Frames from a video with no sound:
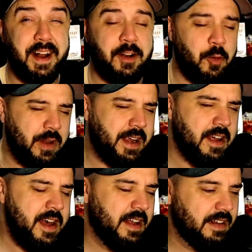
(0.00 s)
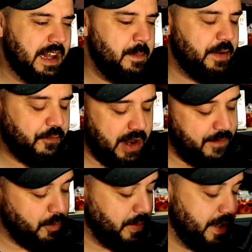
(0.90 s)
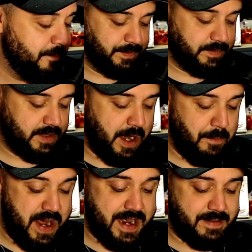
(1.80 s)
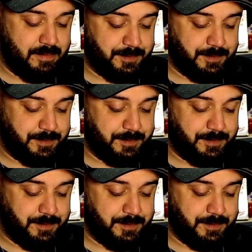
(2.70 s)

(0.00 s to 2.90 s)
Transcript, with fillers: I don't like lemon flavor, but not bad.